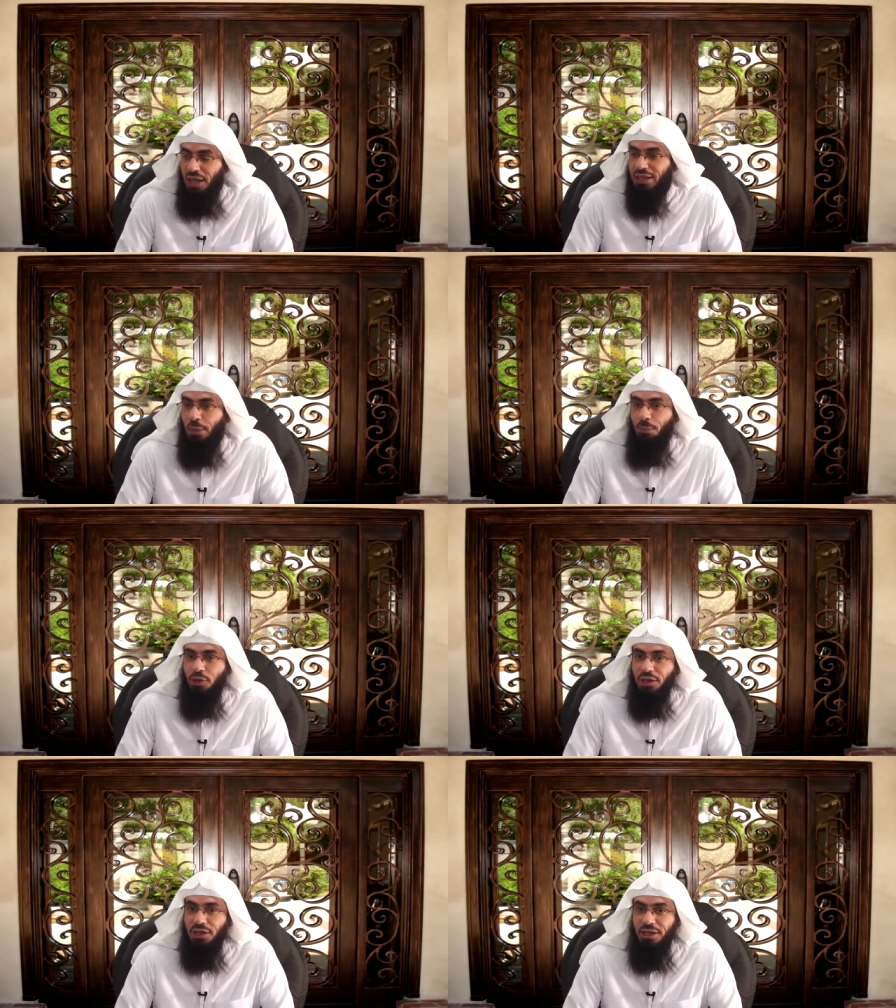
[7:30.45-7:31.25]
Allah
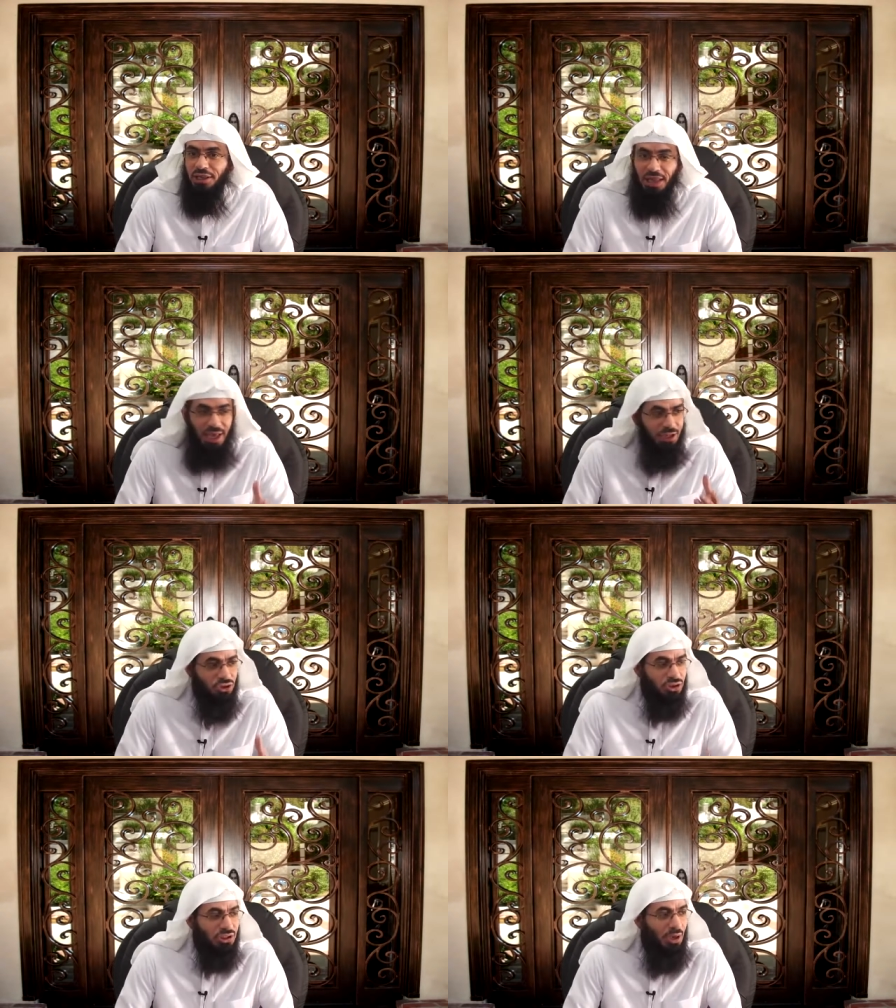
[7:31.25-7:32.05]
put in it. The
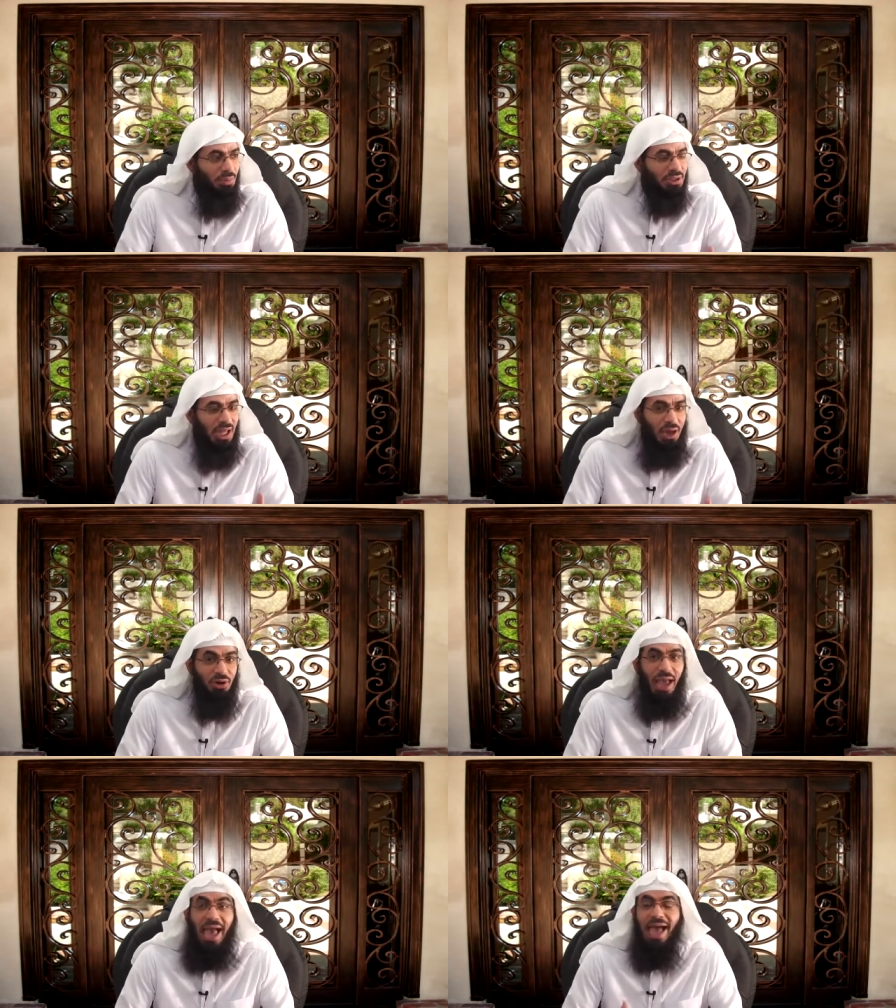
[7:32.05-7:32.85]
angels coming
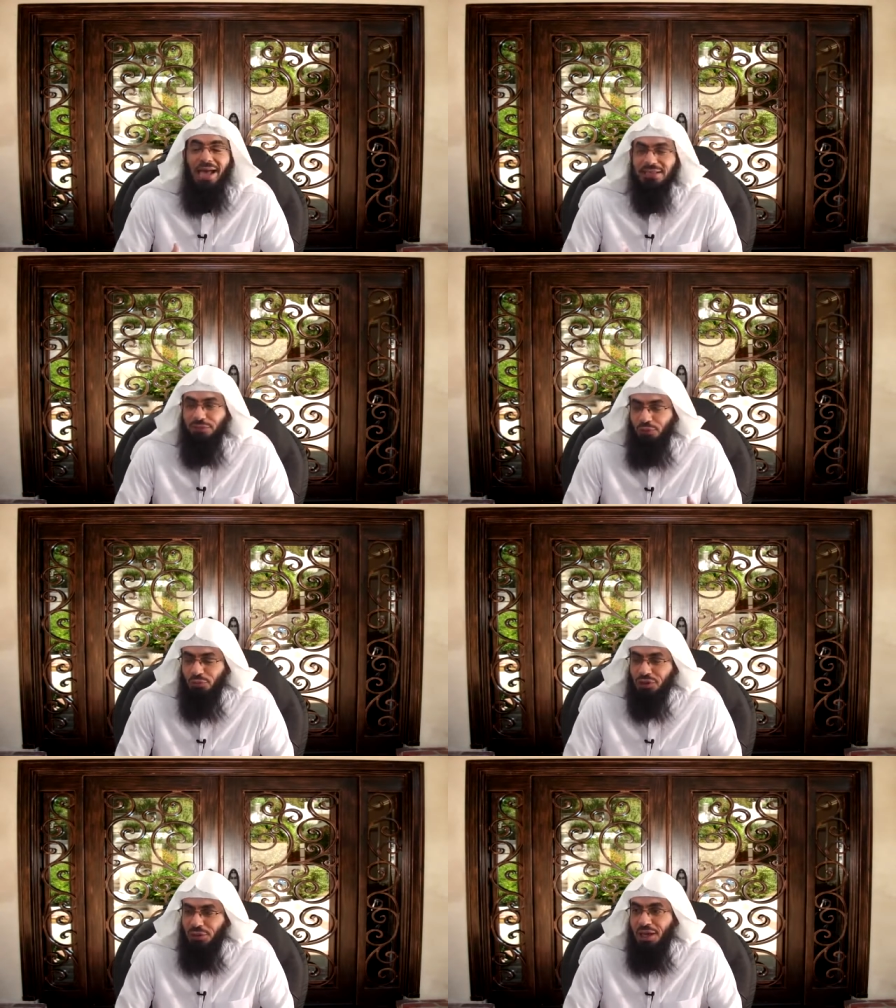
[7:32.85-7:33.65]
down as if it
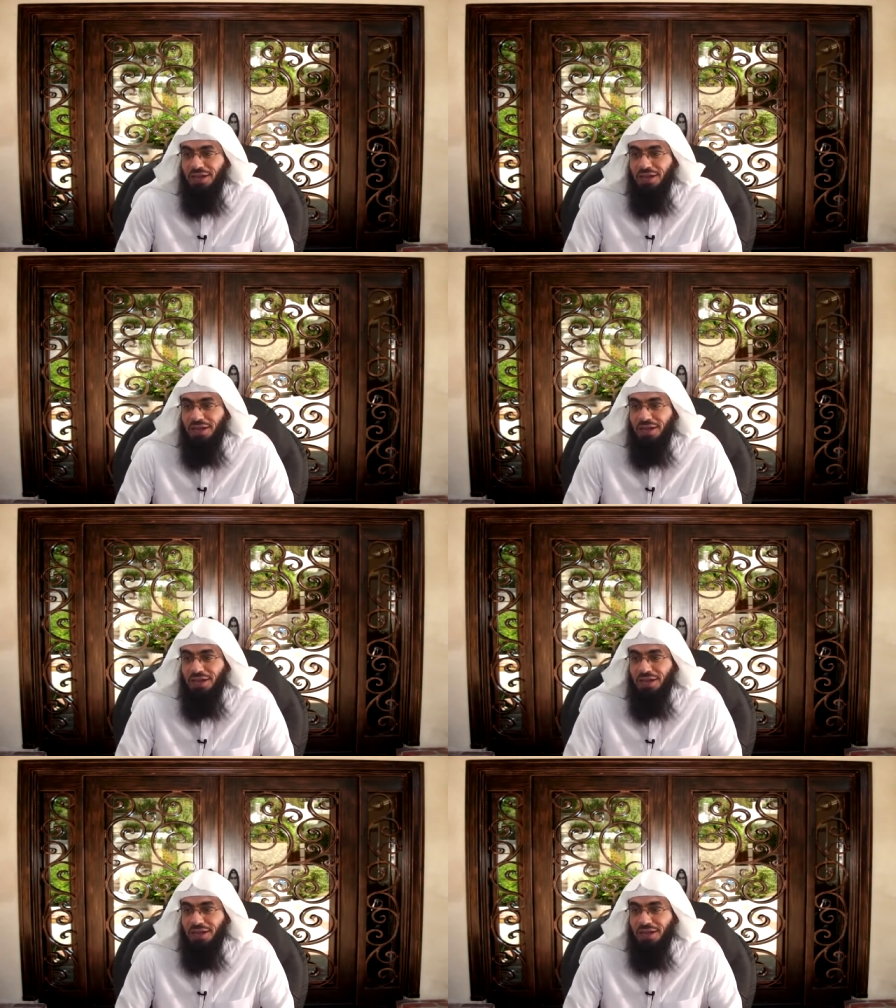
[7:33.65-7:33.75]
was a.